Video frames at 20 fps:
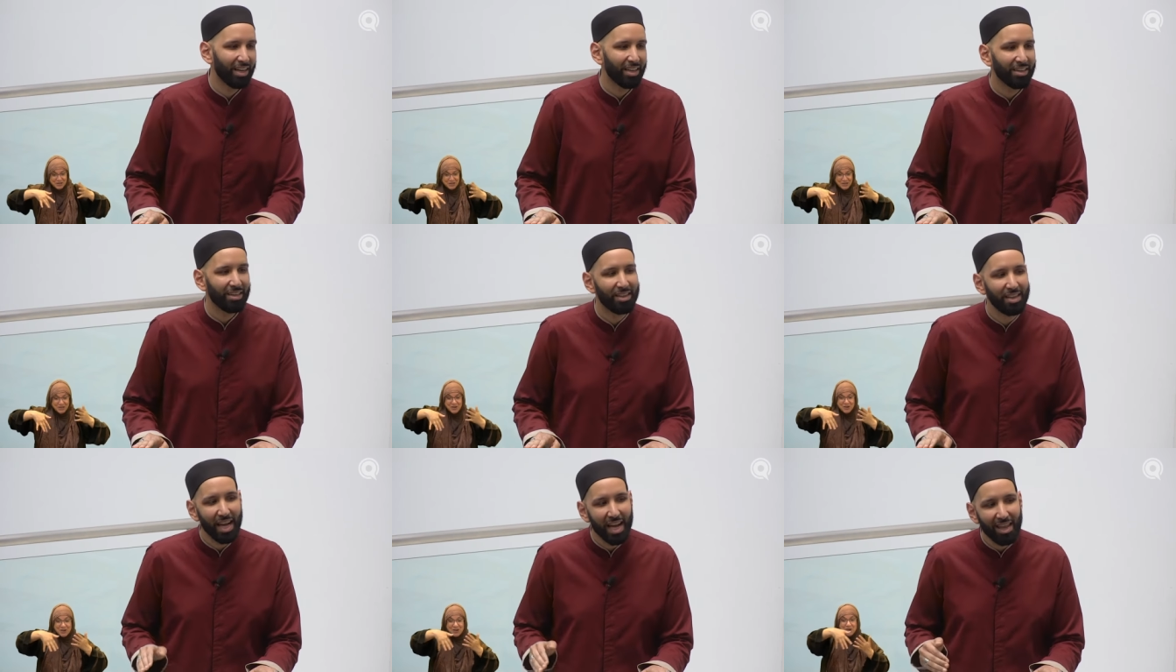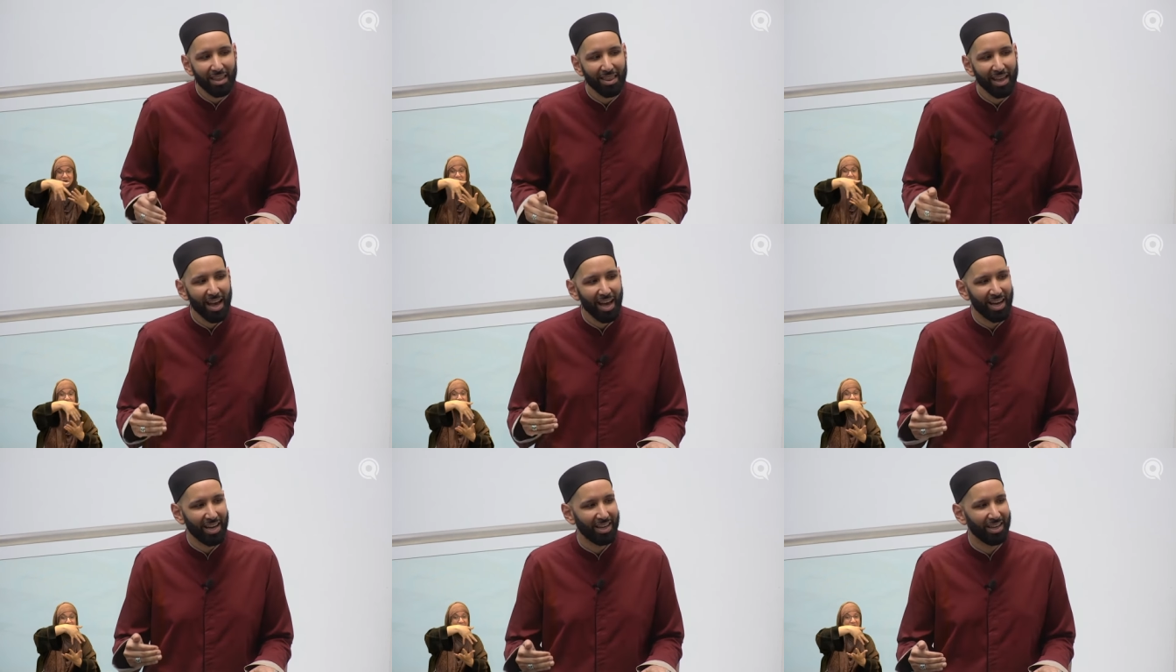The day
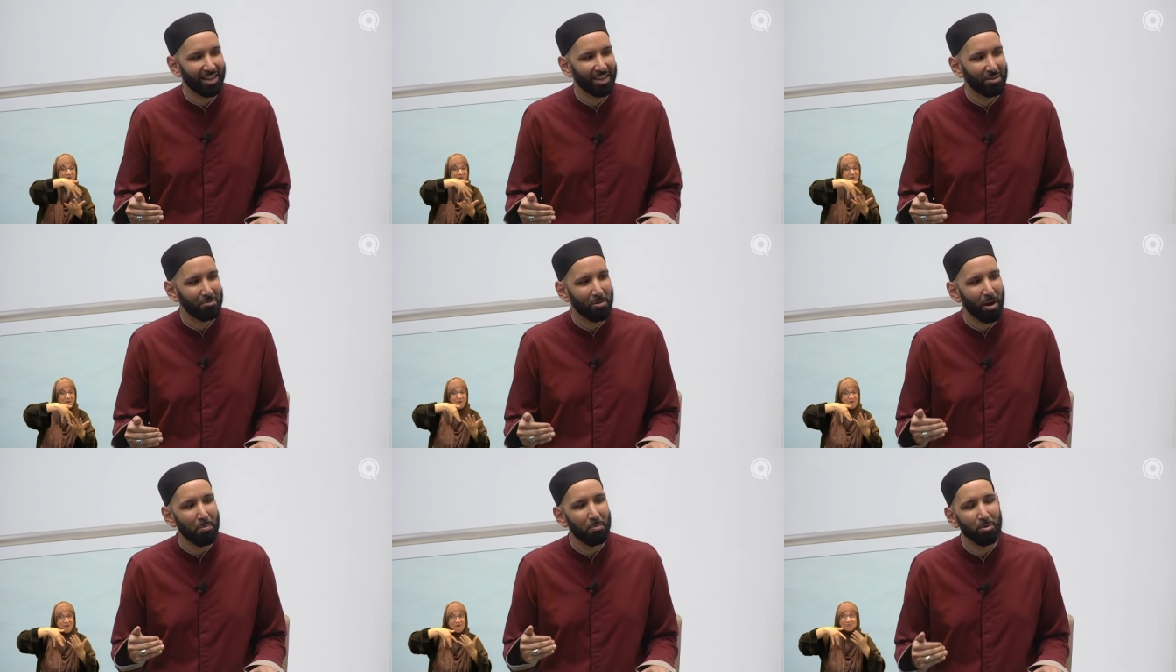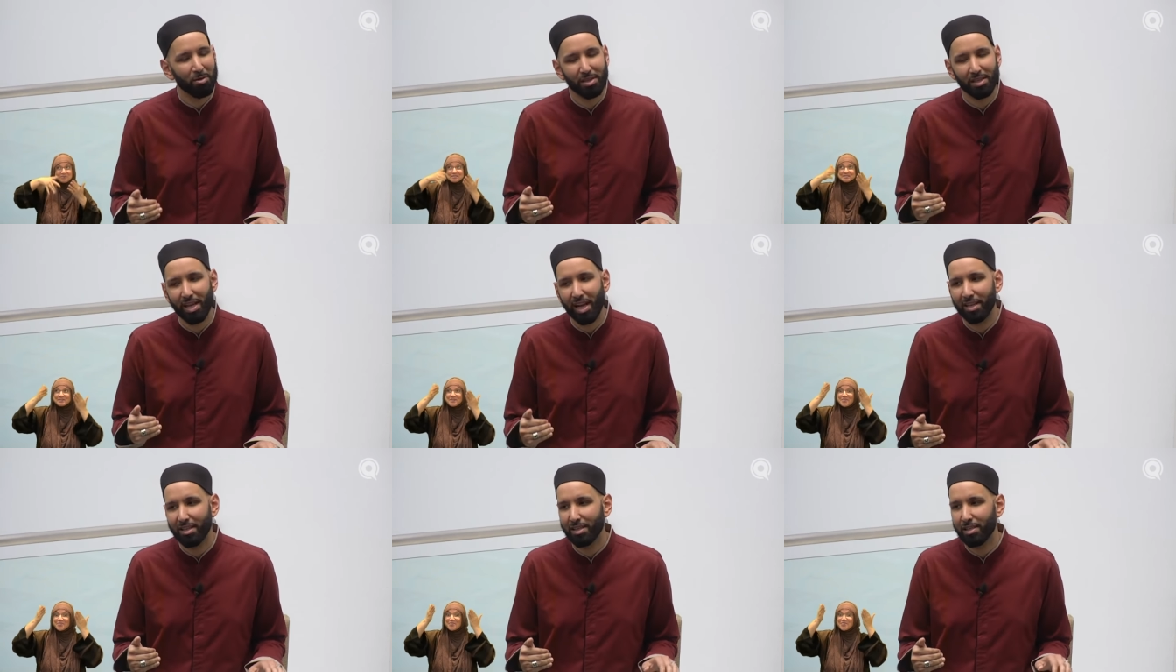that
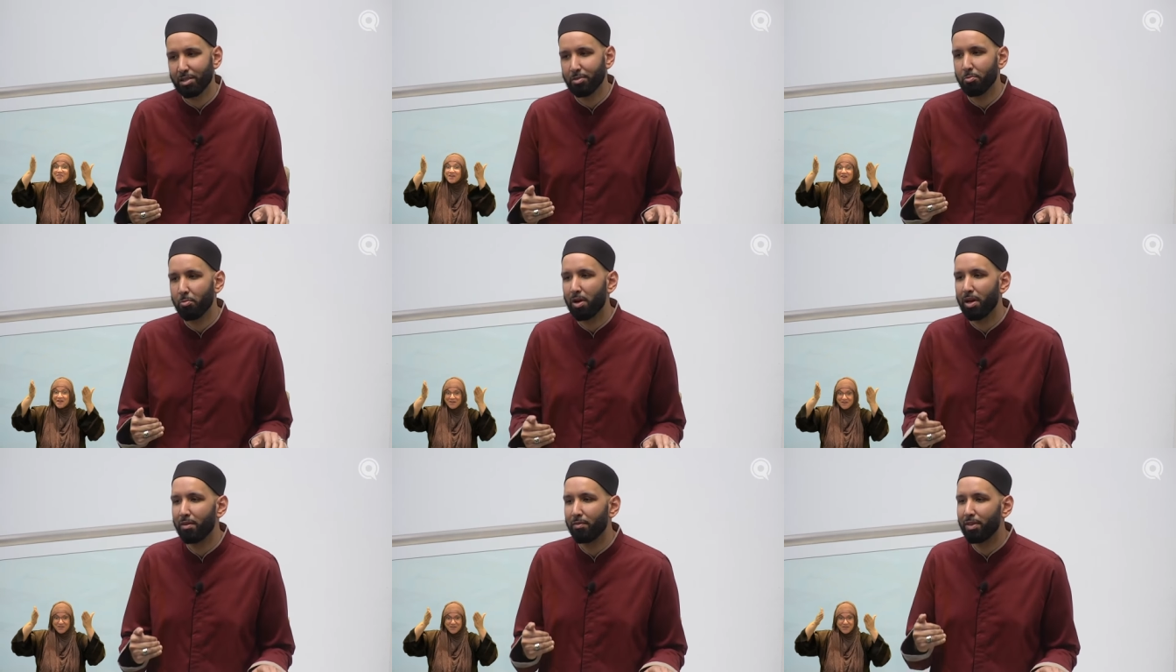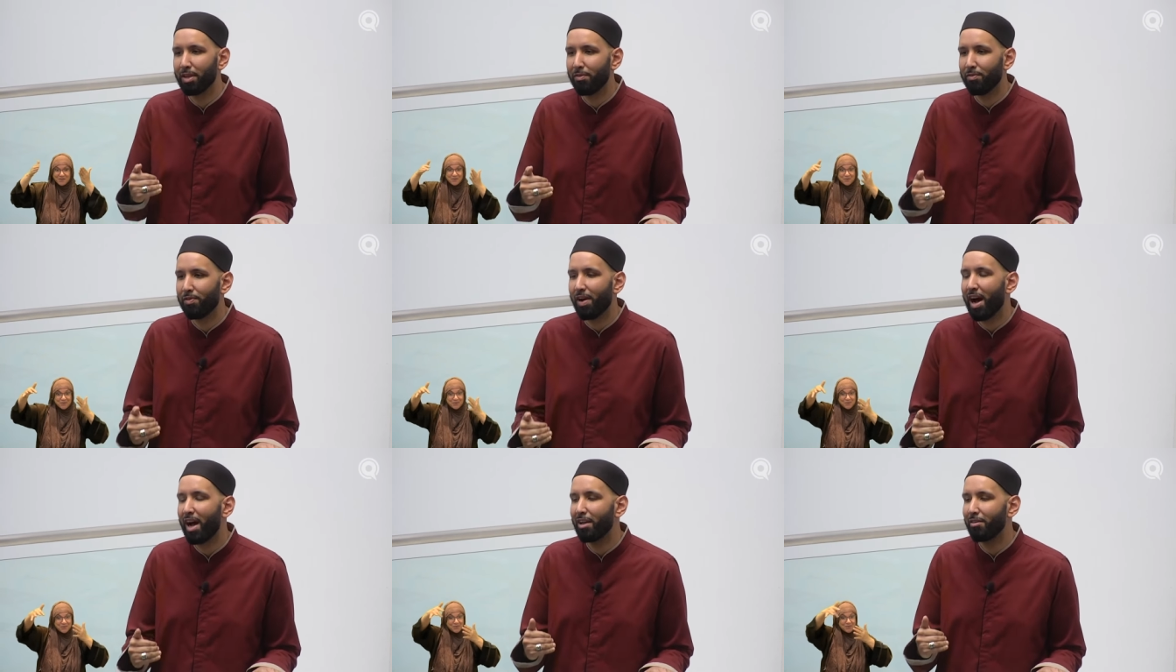represents one of the
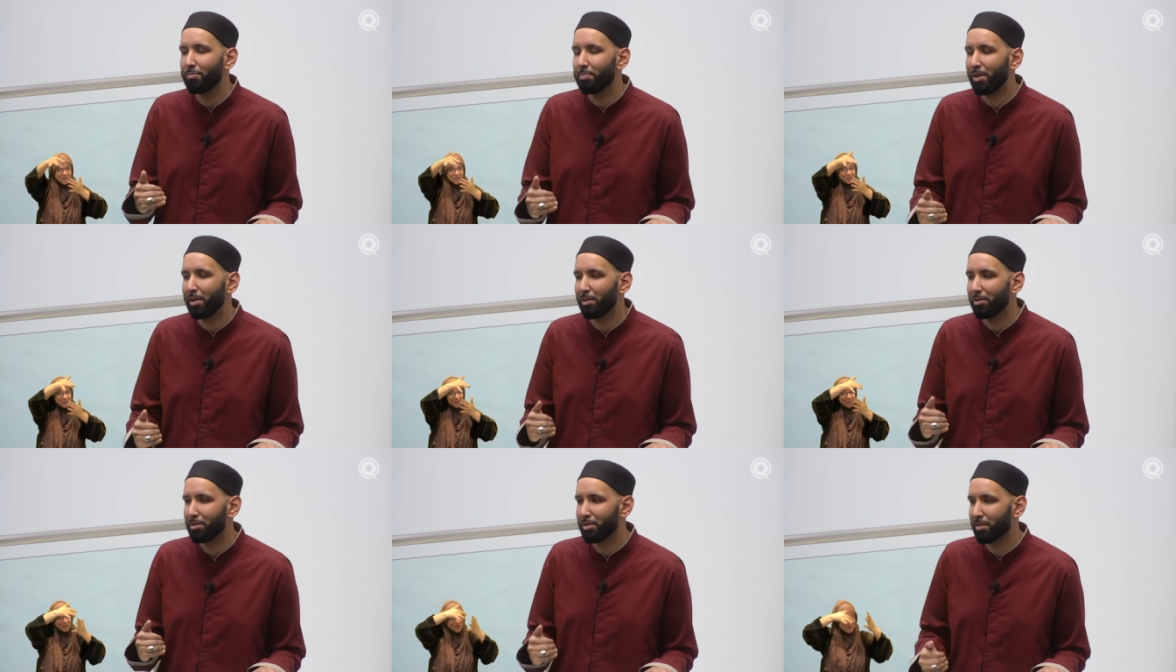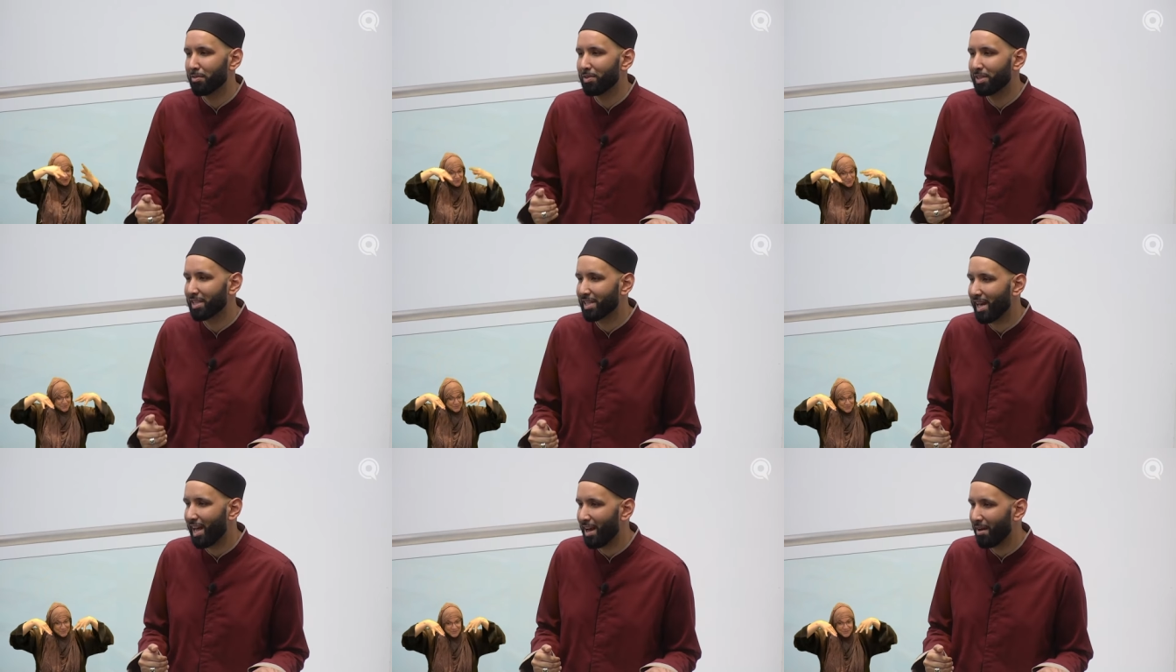five pillars of
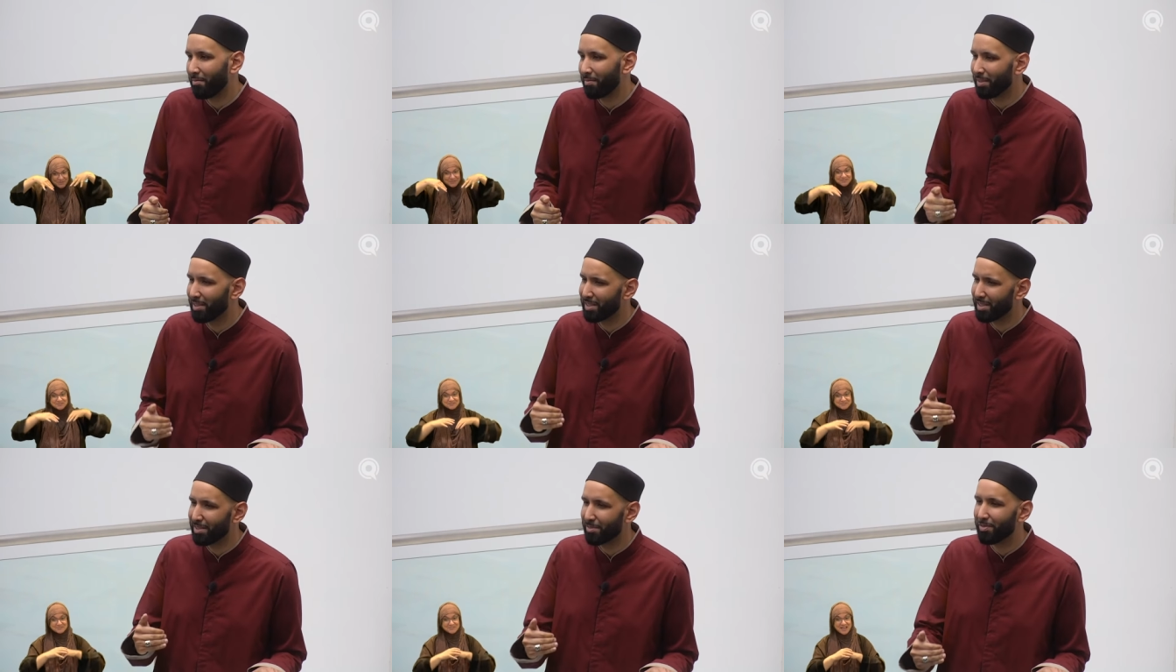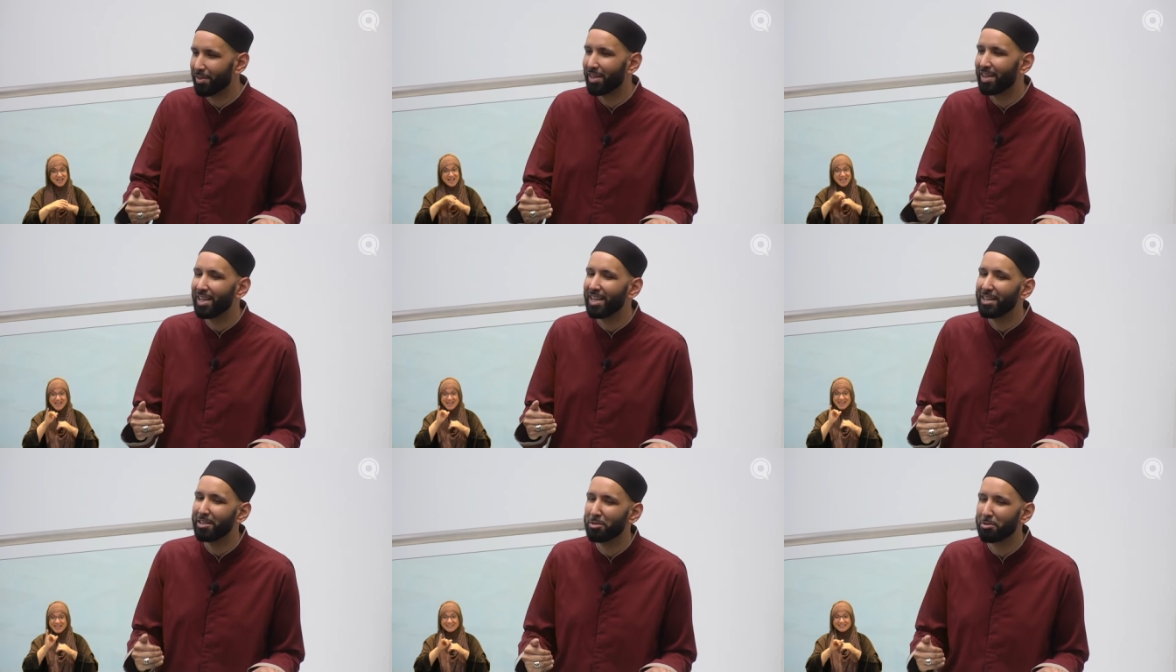Islam. This is
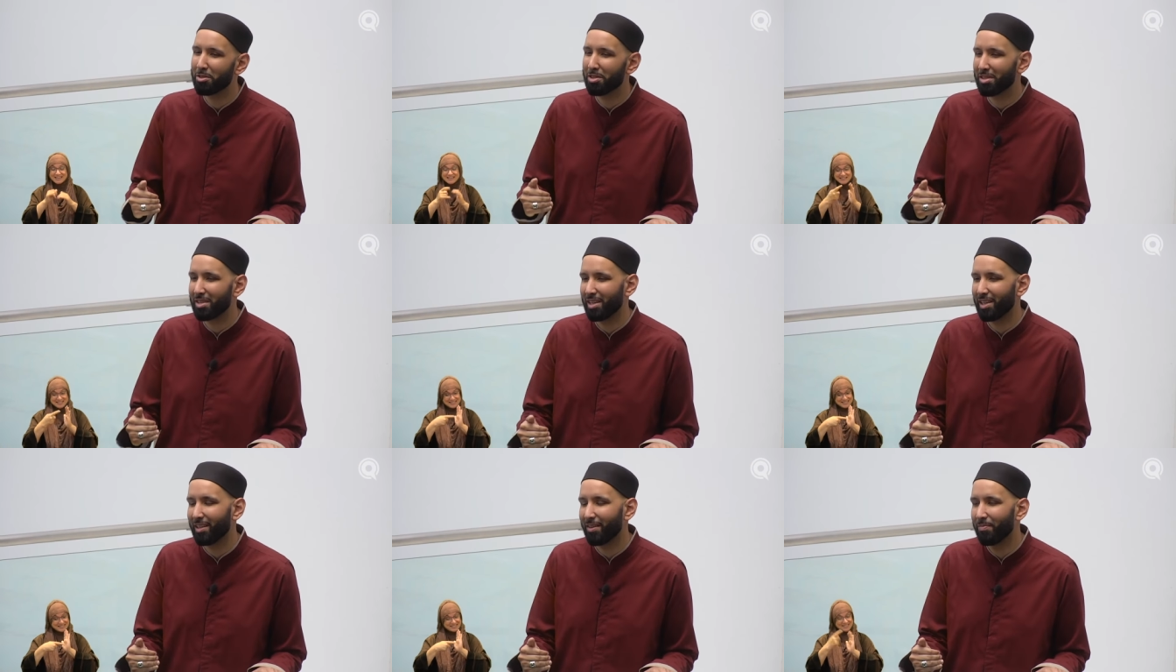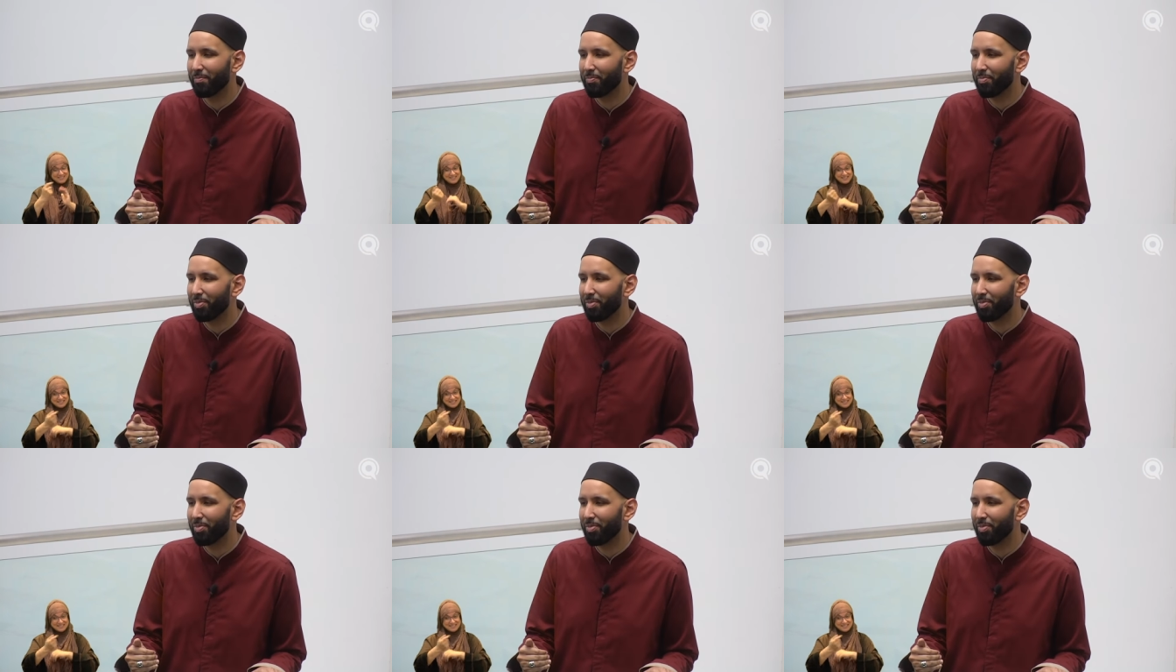very interesting.